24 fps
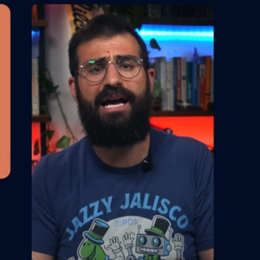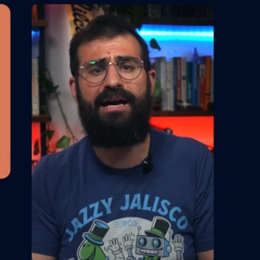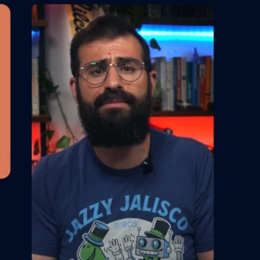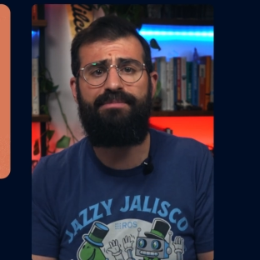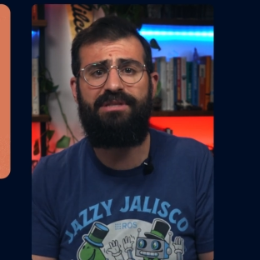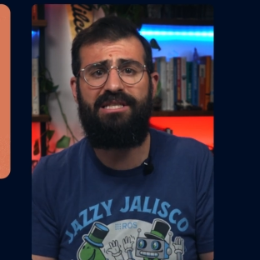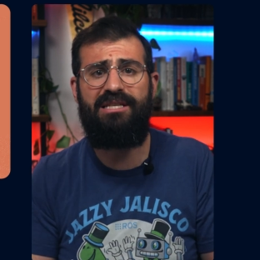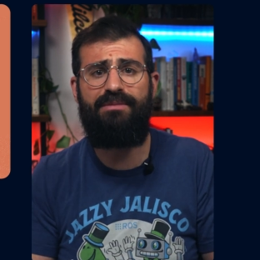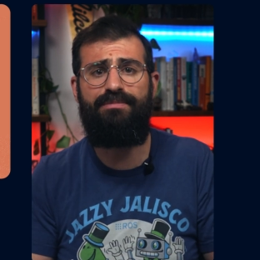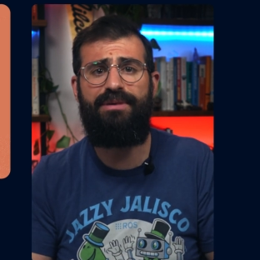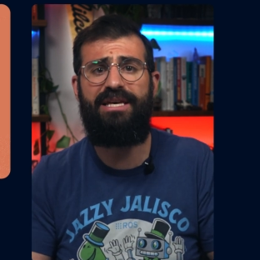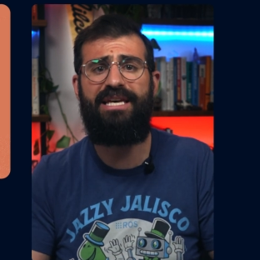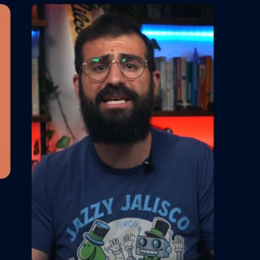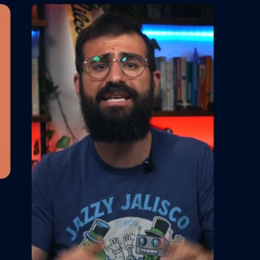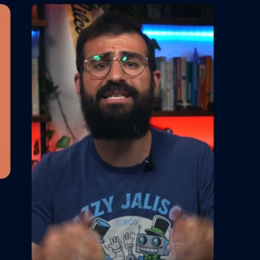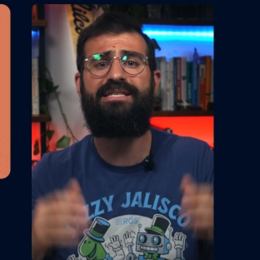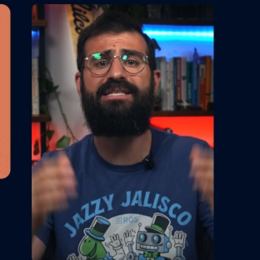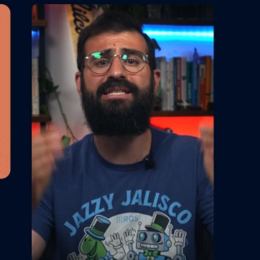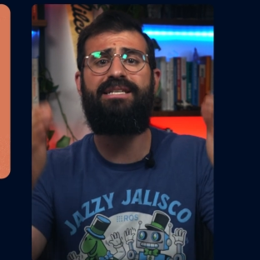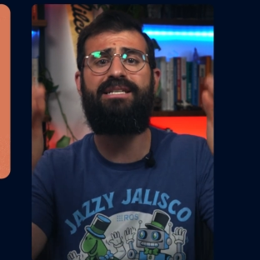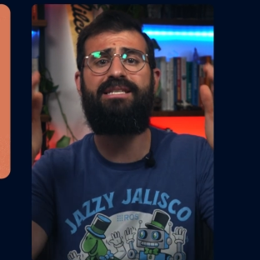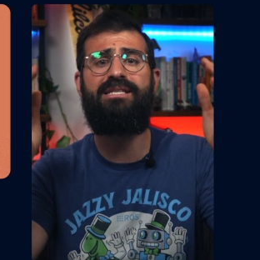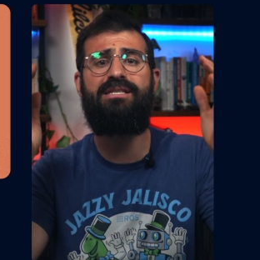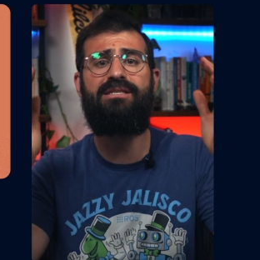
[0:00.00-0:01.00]
MCP
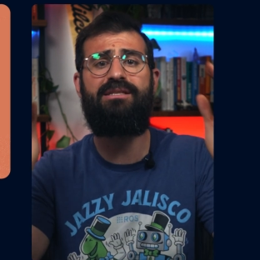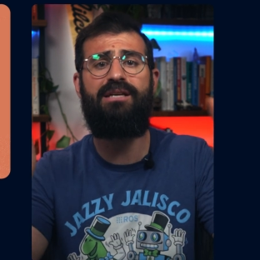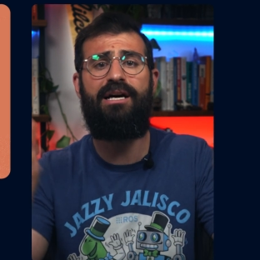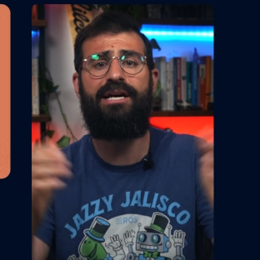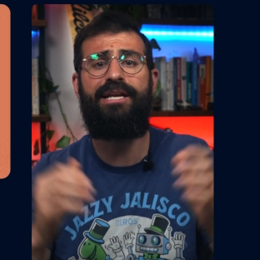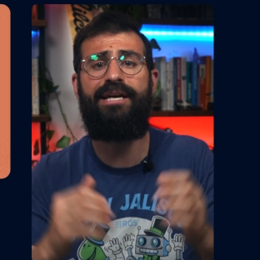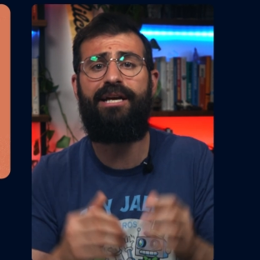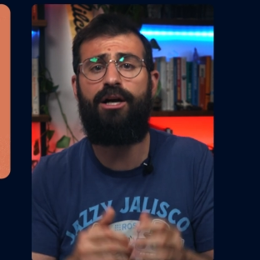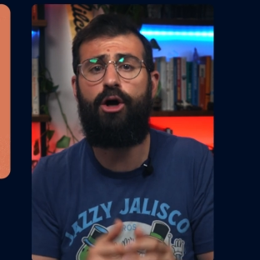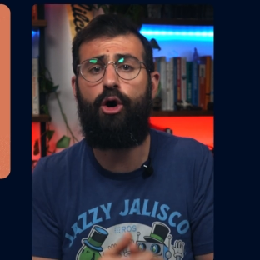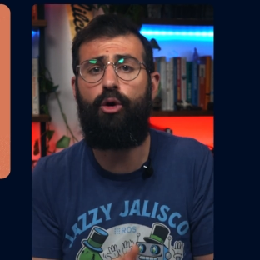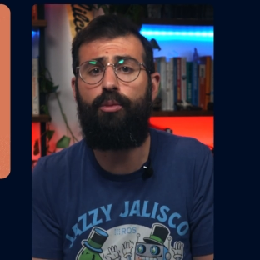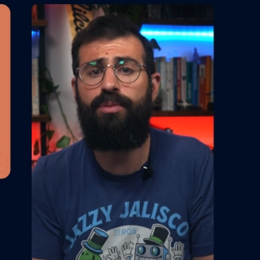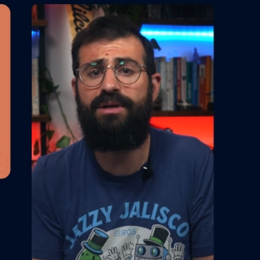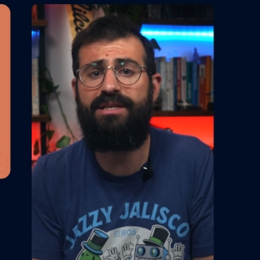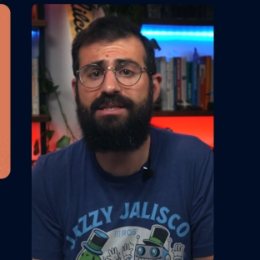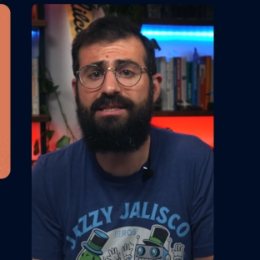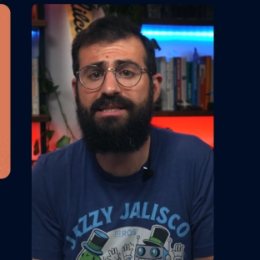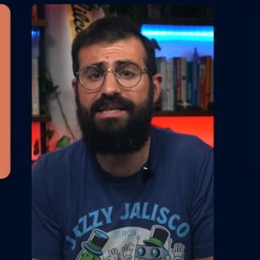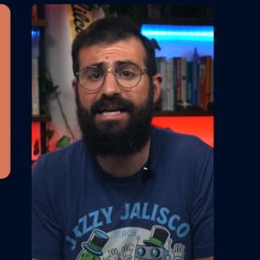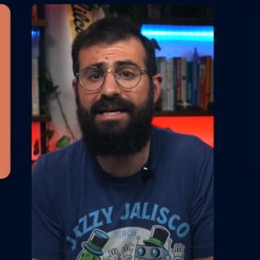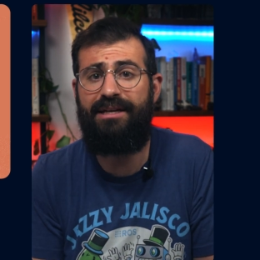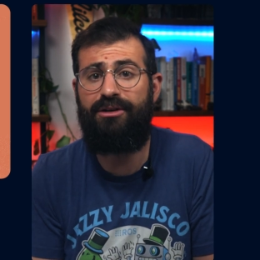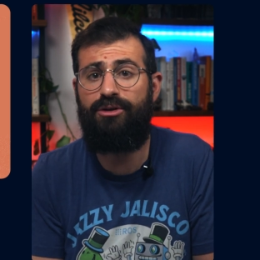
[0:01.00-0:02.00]
is an exciting open
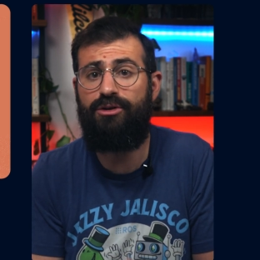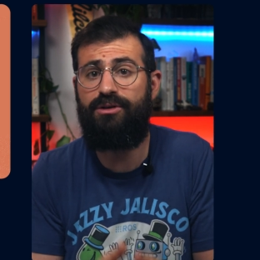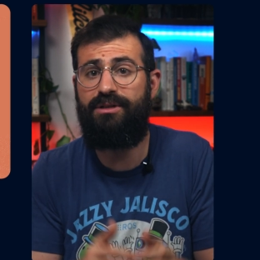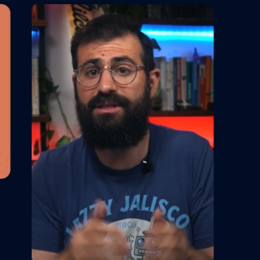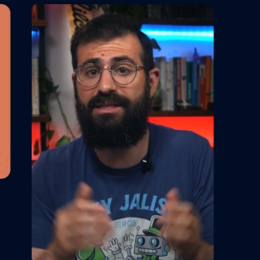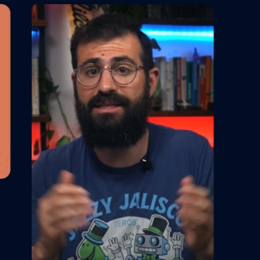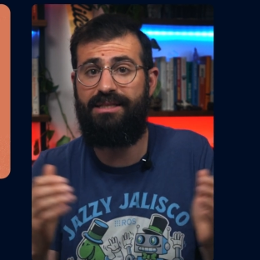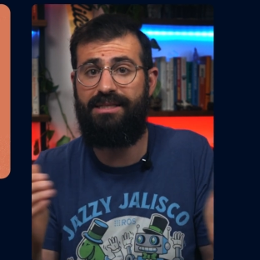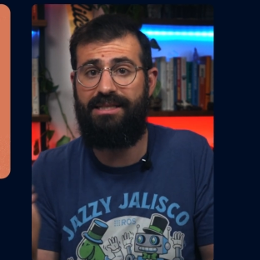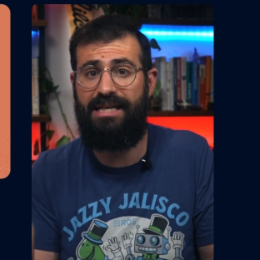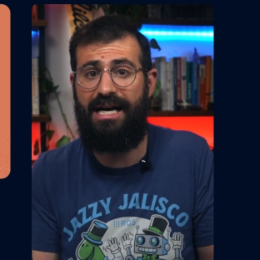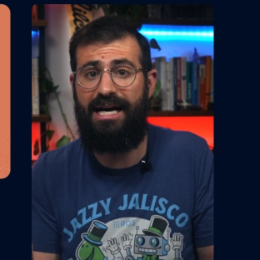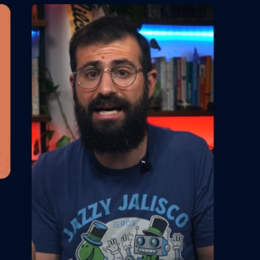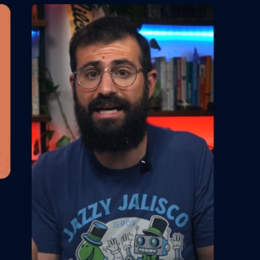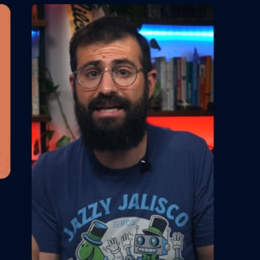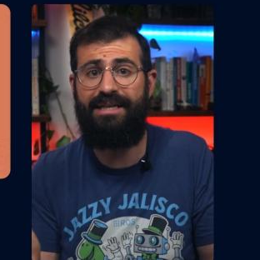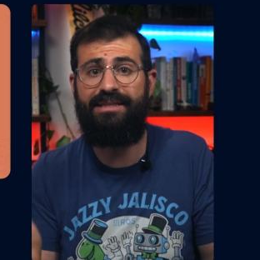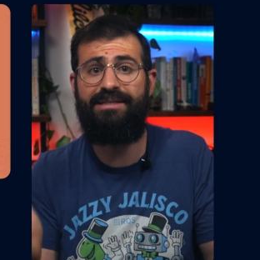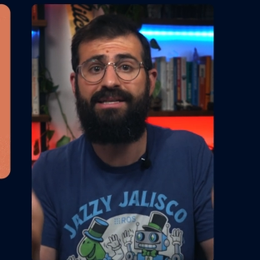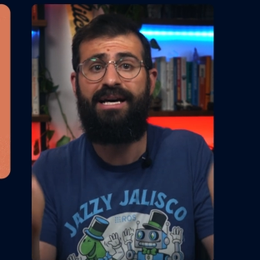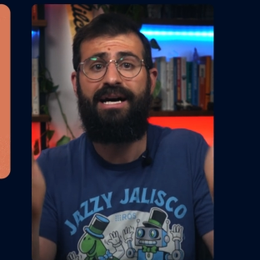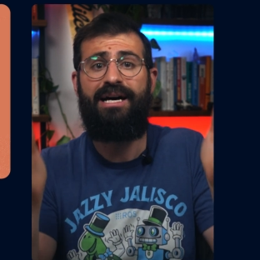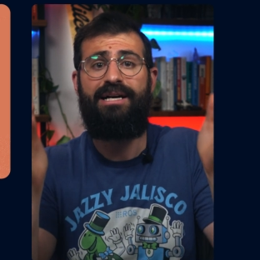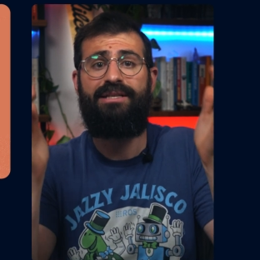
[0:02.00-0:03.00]
standard
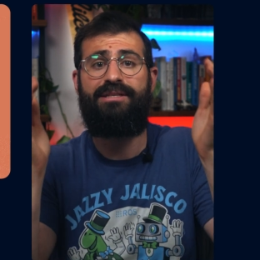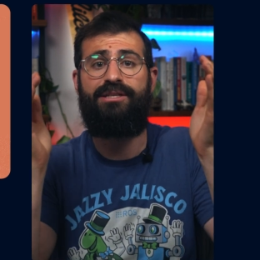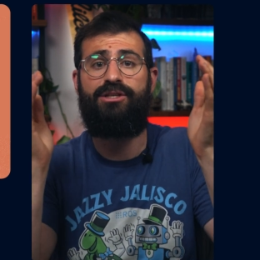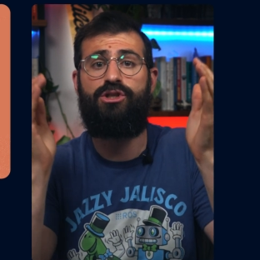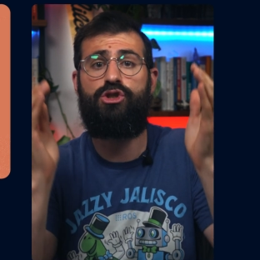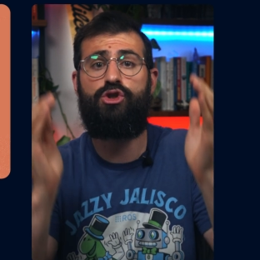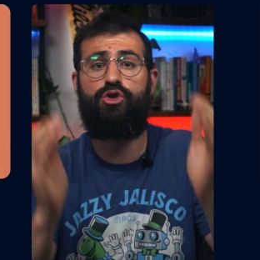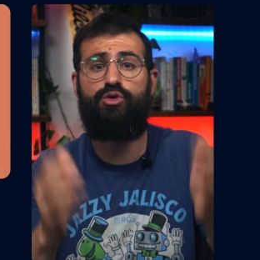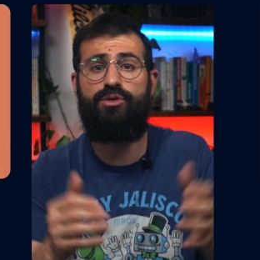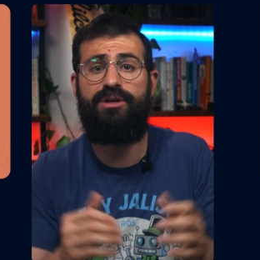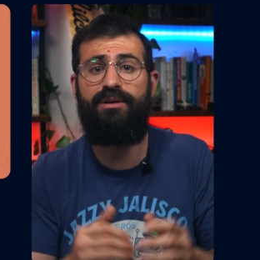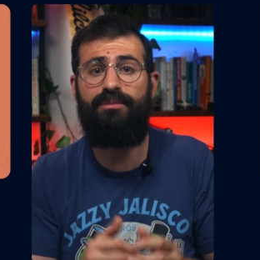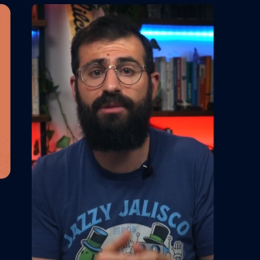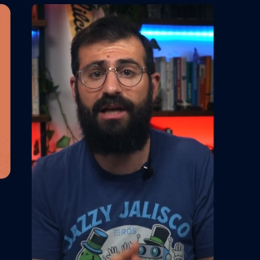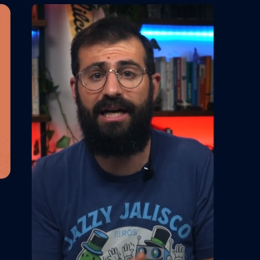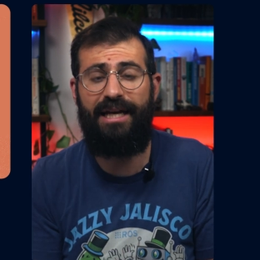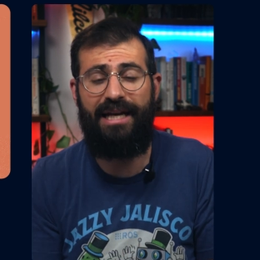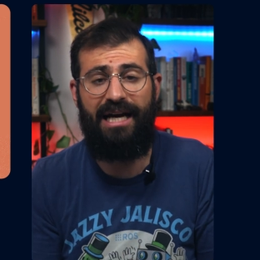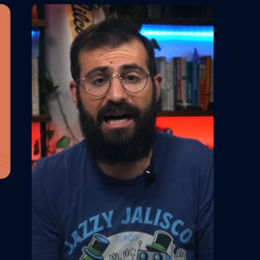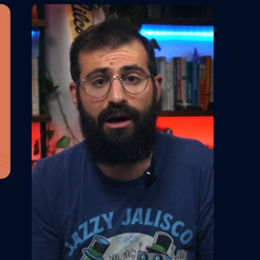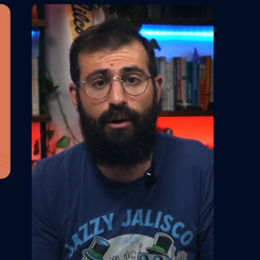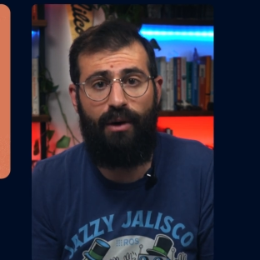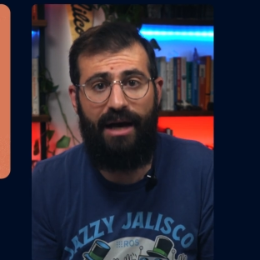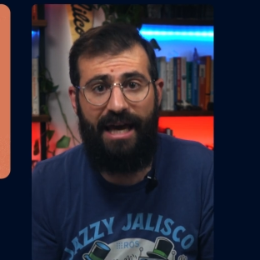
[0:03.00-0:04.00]
designed to streamline
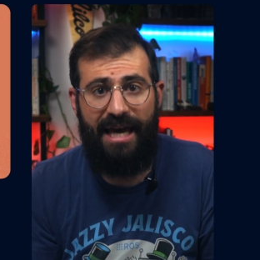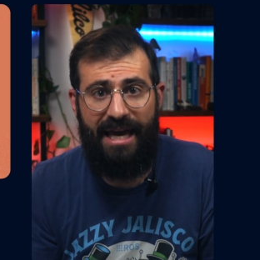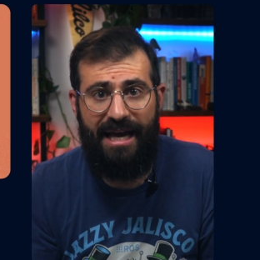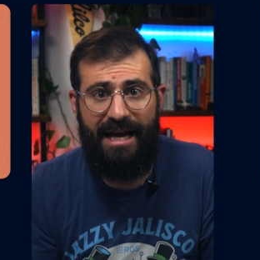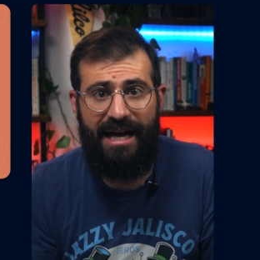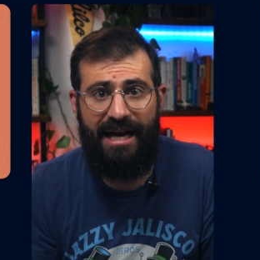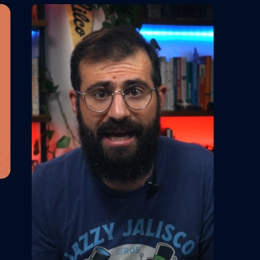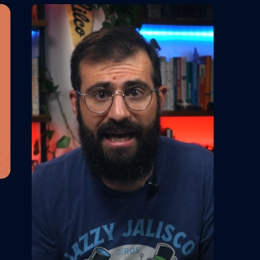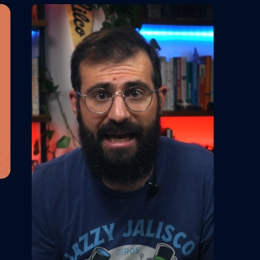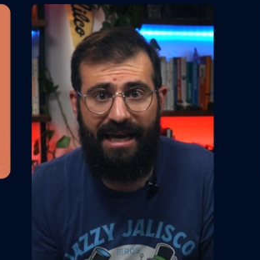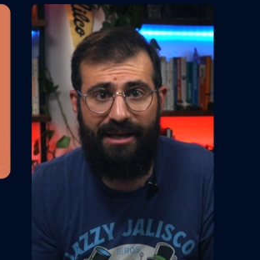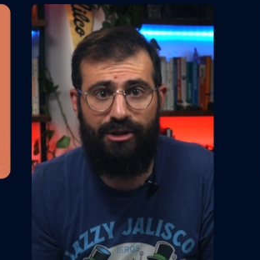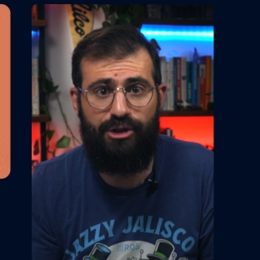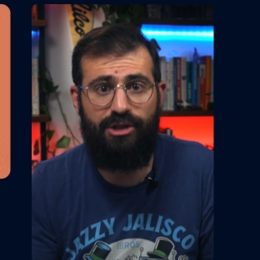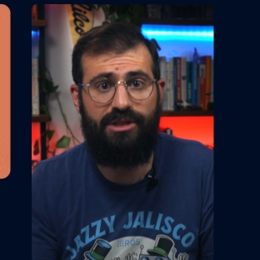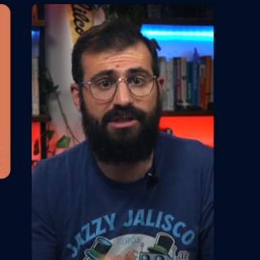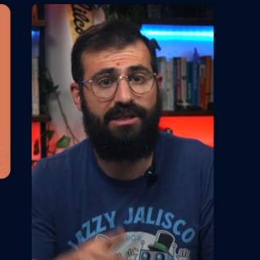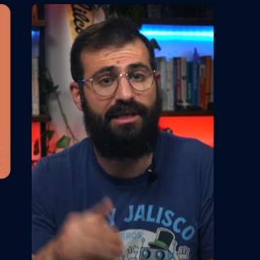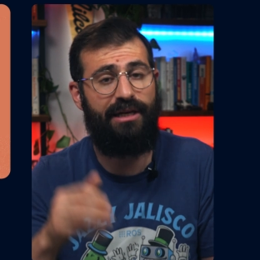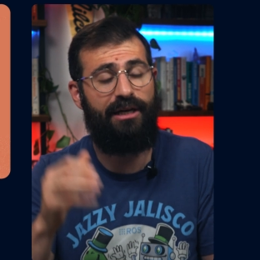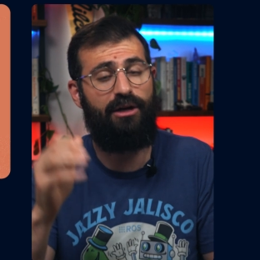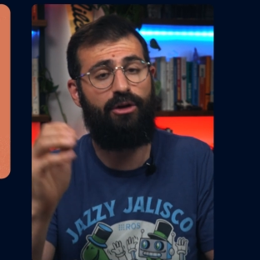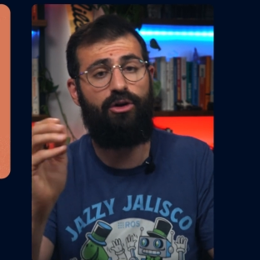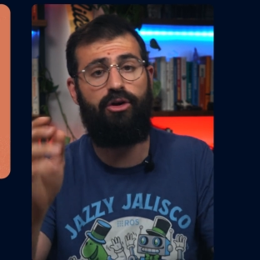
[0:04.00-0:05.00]
how AI
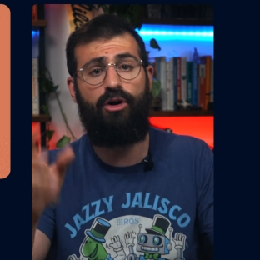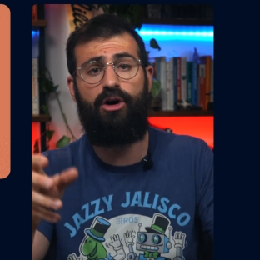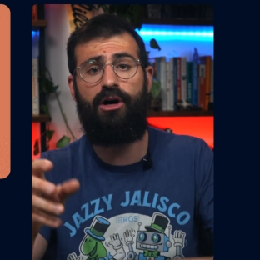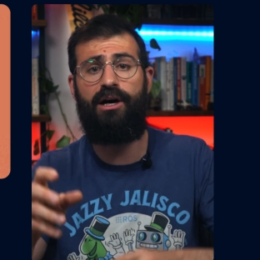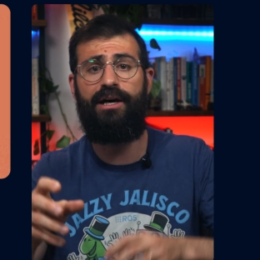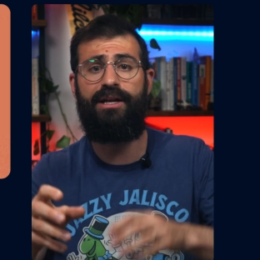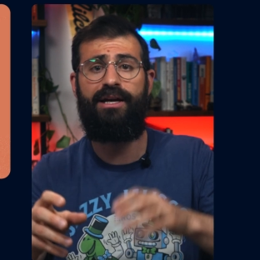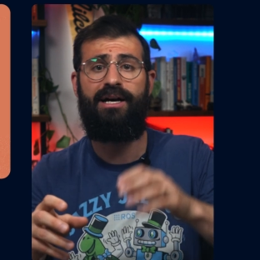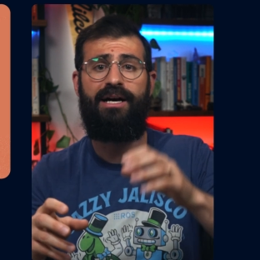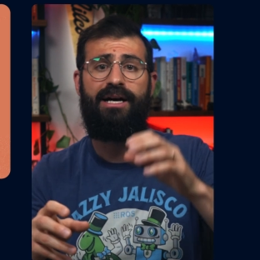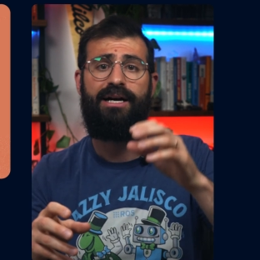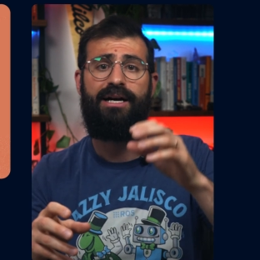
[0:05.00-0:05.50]
agents like Claude,